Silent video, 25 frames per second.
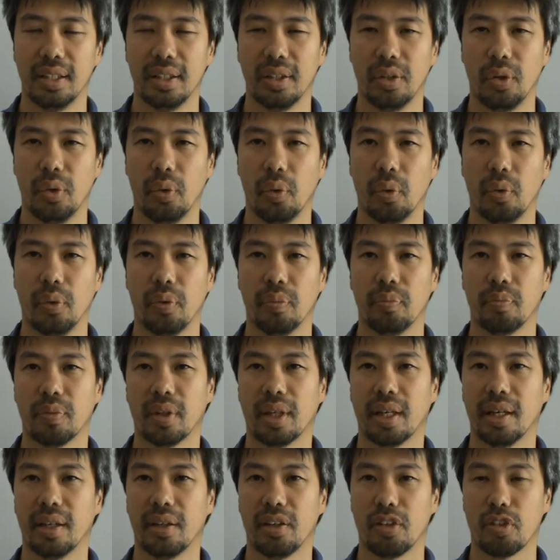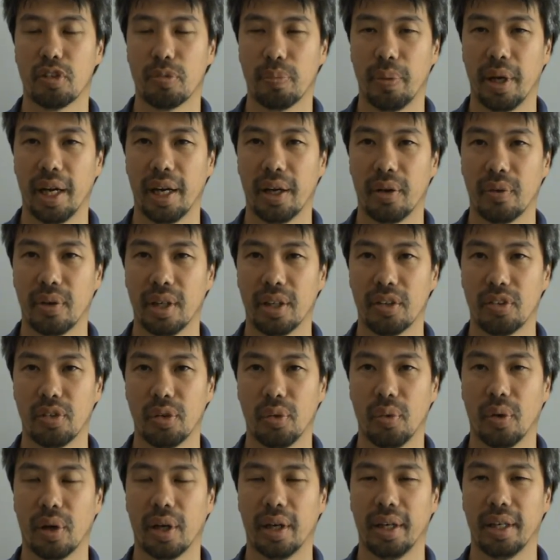who can inspire us,
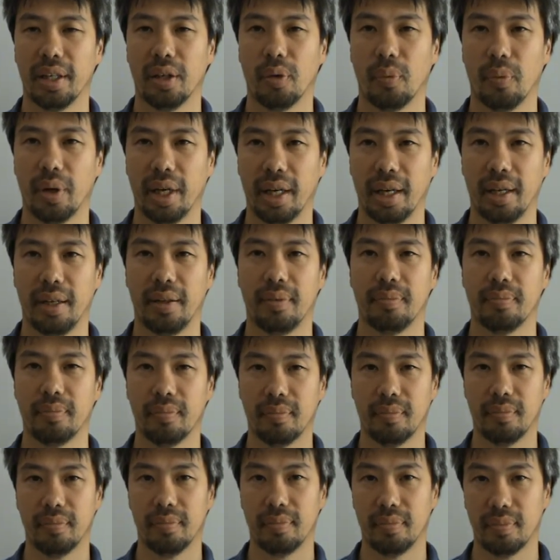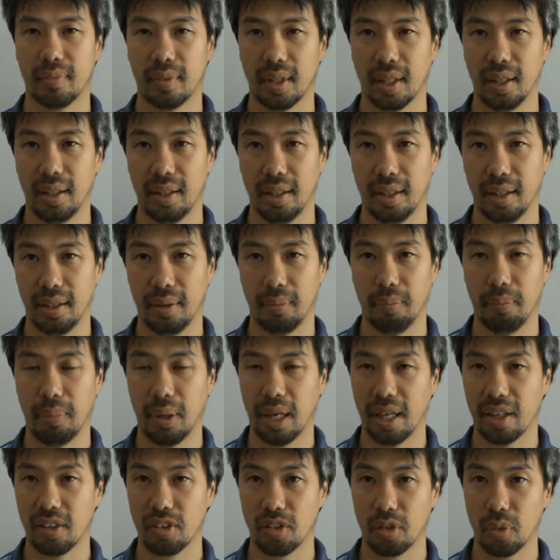who are in a way yeah,
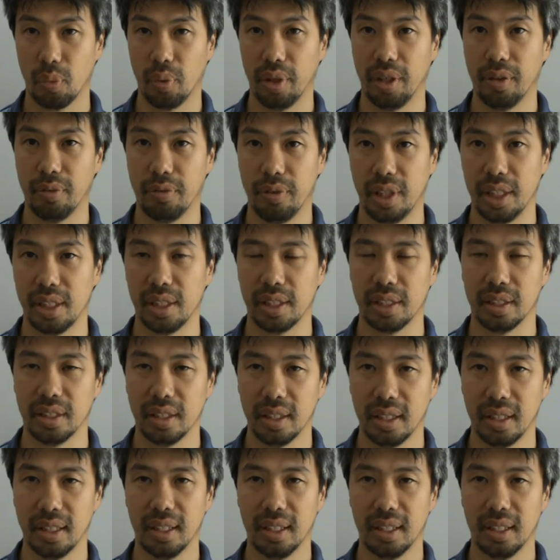blessed with a vision